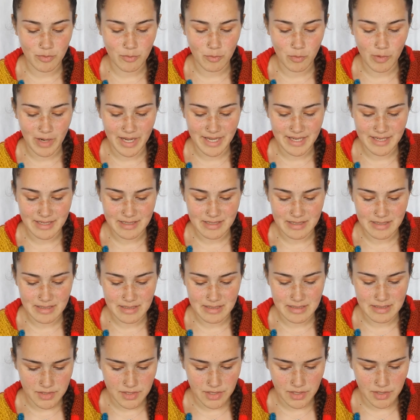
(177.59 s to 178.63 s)

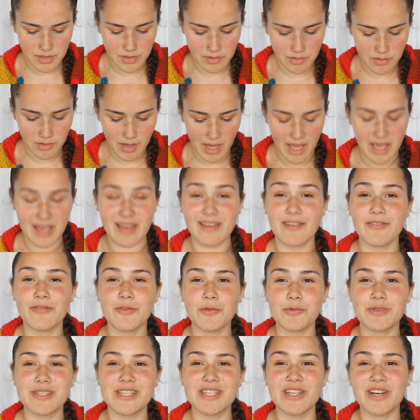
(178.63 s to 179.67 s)
waist to a
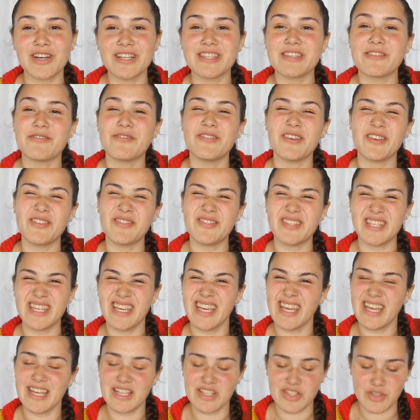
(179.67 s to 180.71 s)
49 to 50
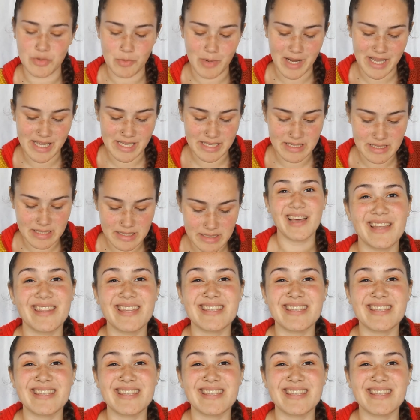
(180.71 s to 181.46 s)
inch waist.